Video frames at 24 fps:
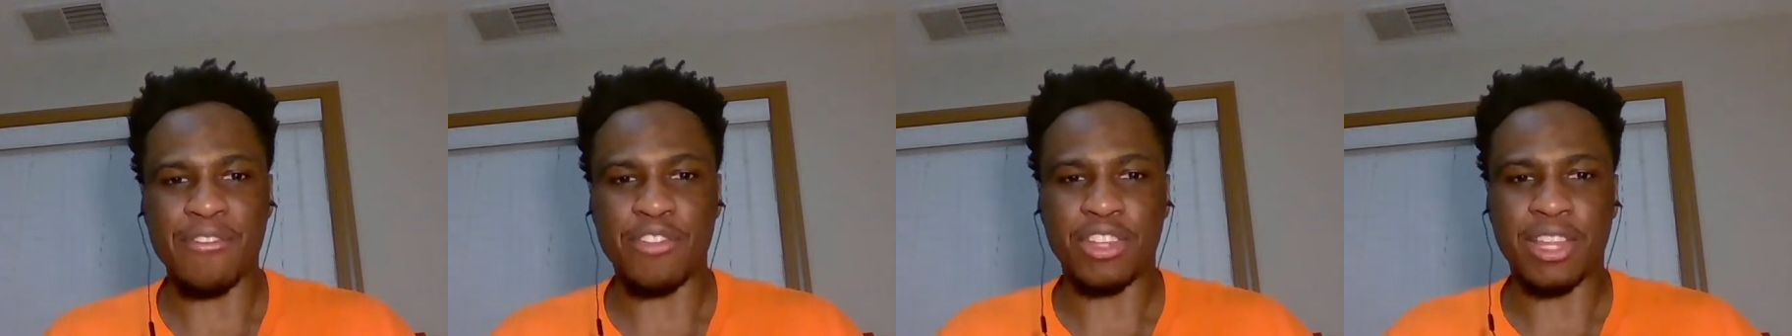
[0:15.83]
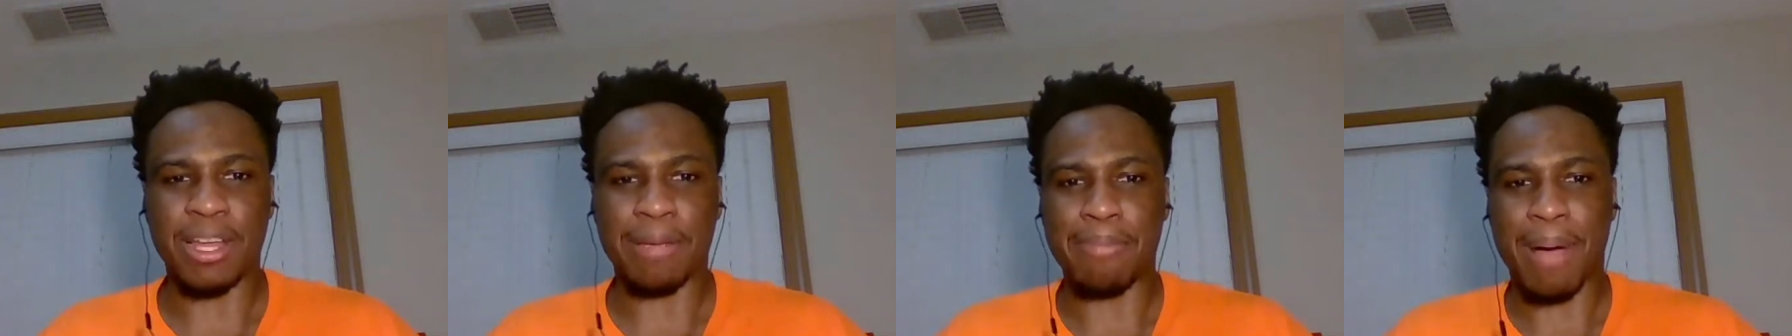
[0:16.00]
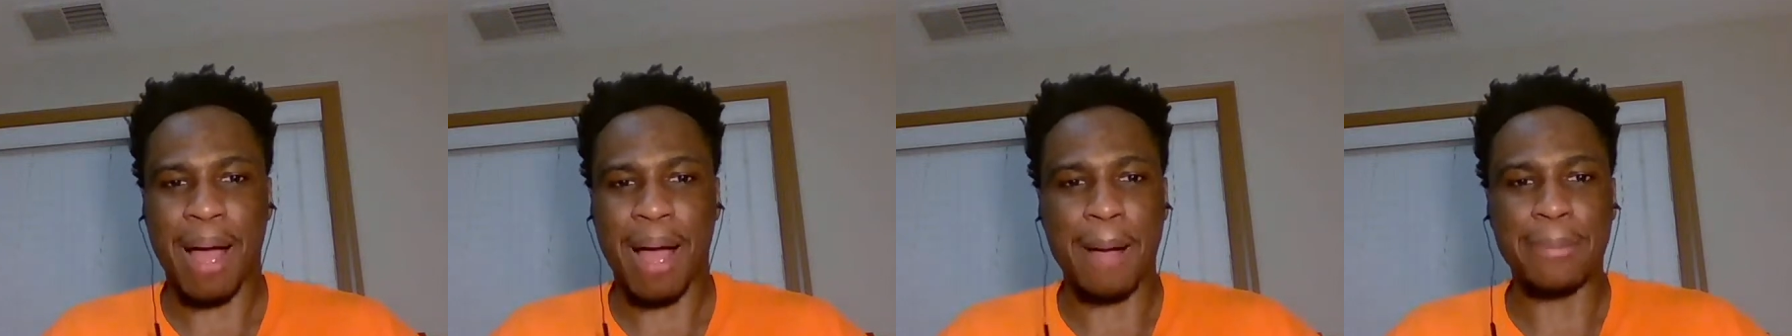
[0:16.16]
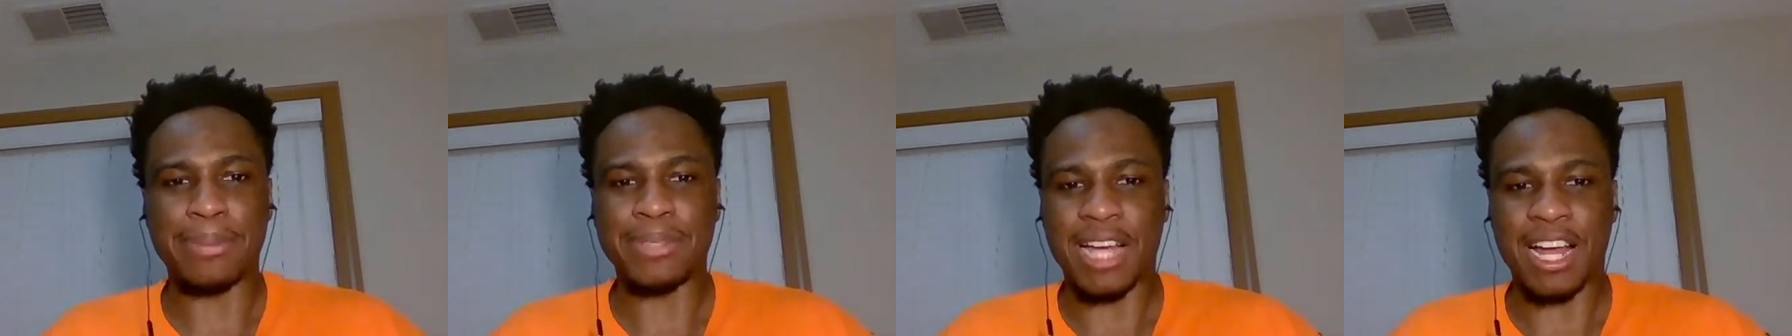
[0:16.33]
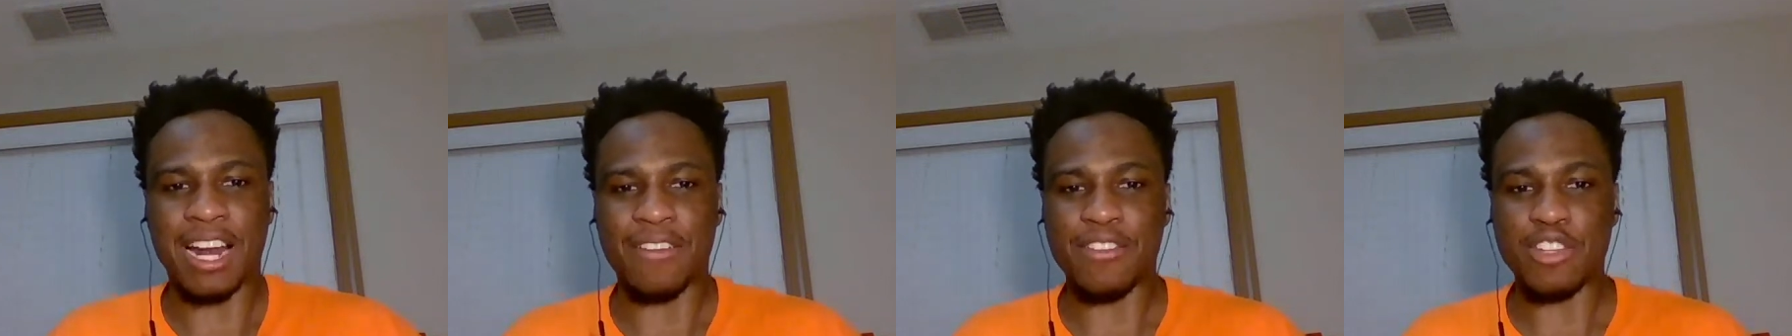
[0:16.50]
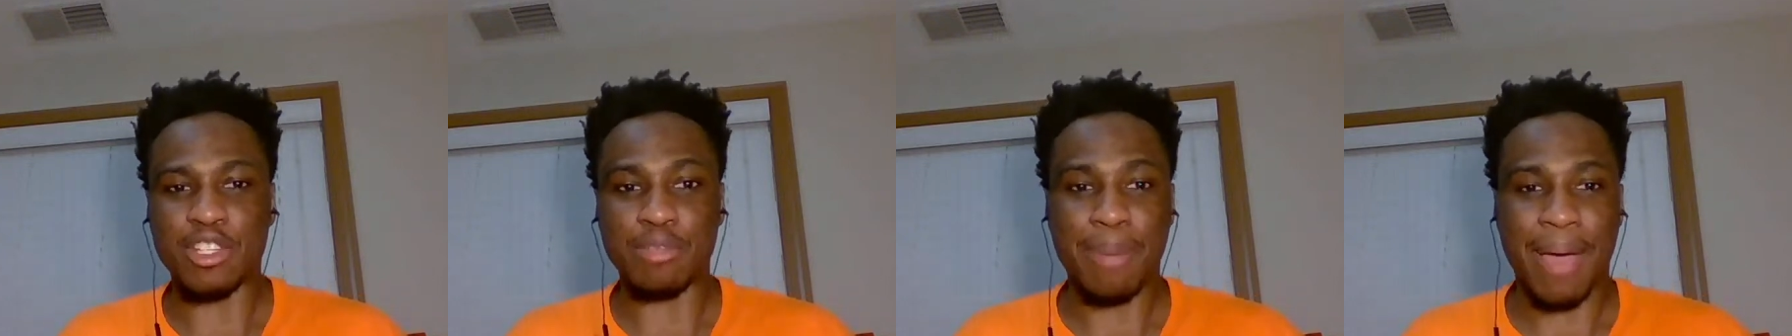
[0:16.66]
everything pops
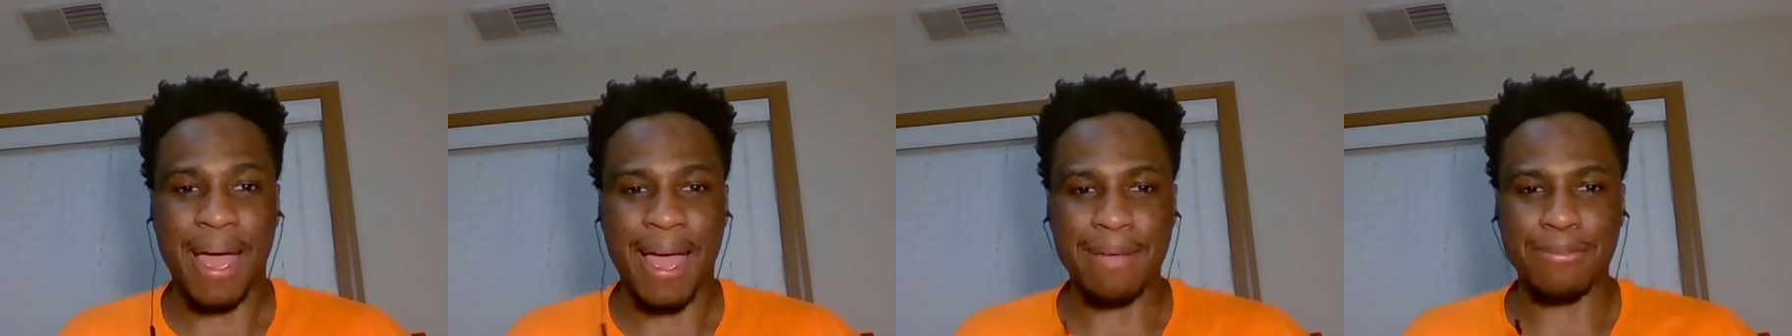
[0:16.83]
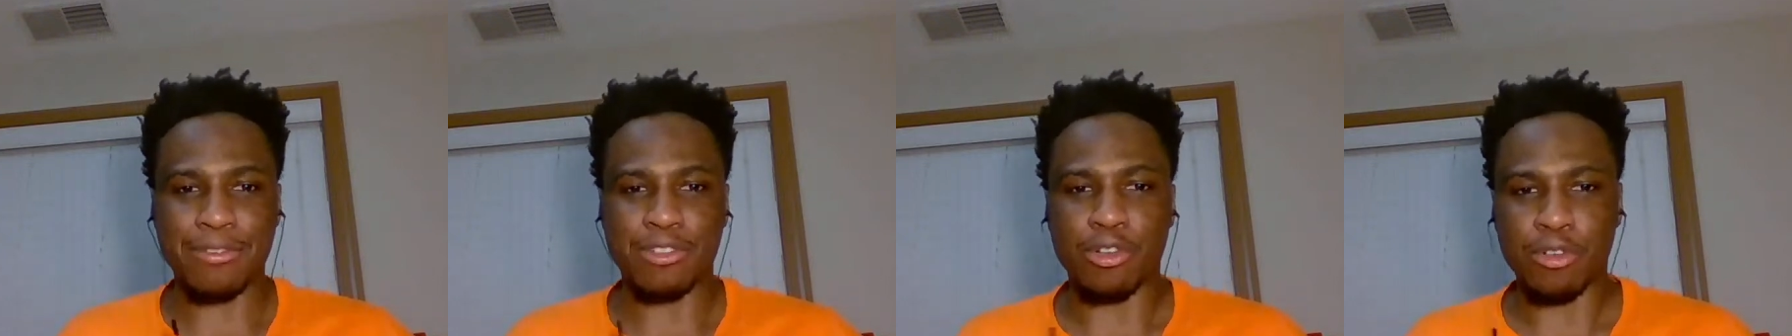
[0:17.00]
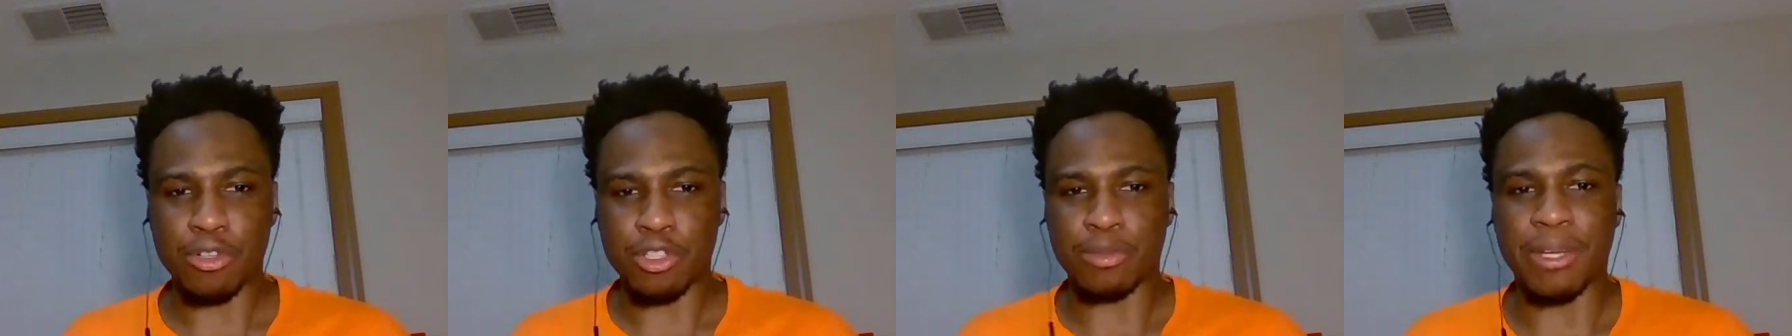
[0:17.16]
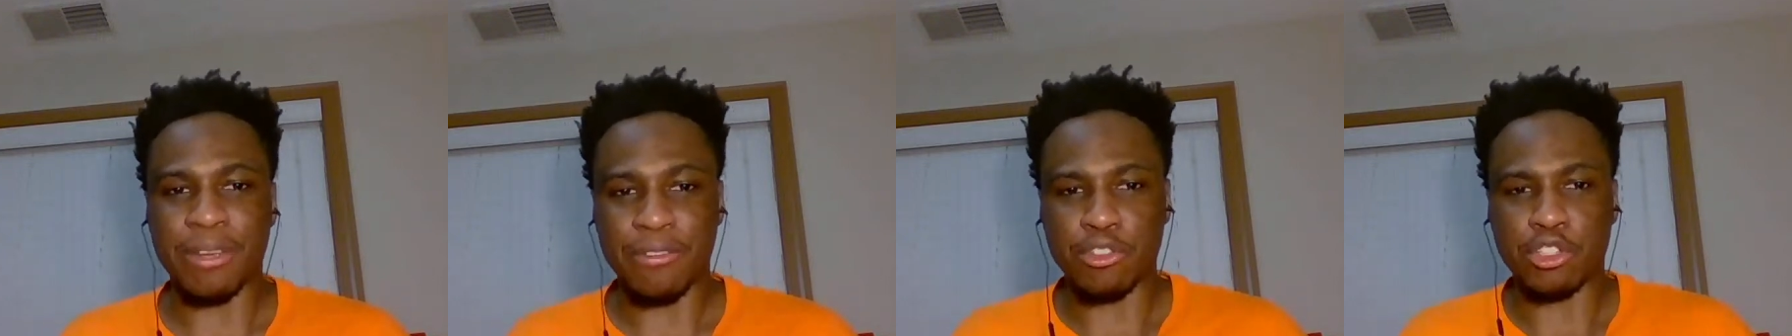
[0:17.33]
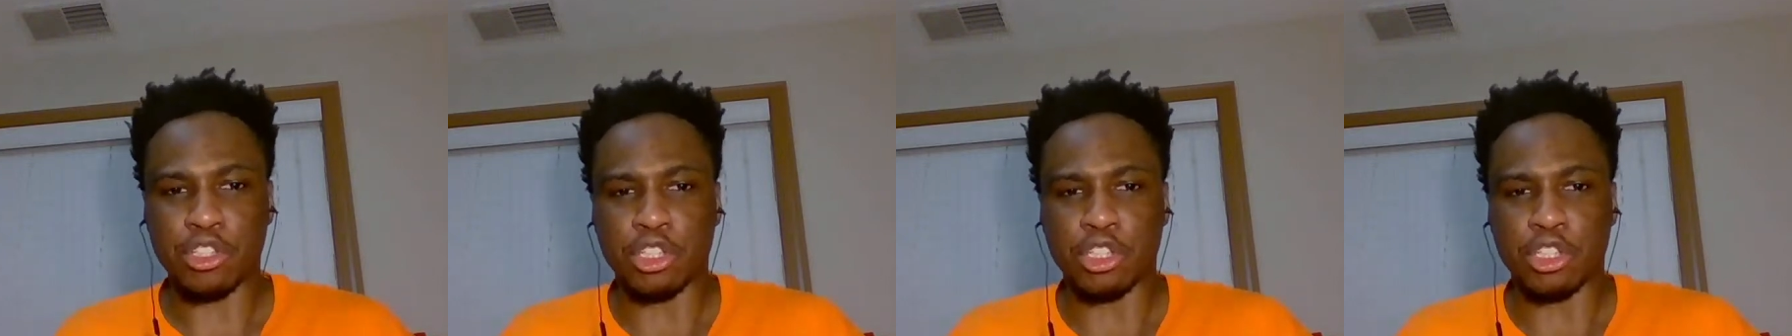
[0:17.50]
out of his pad, so to speak.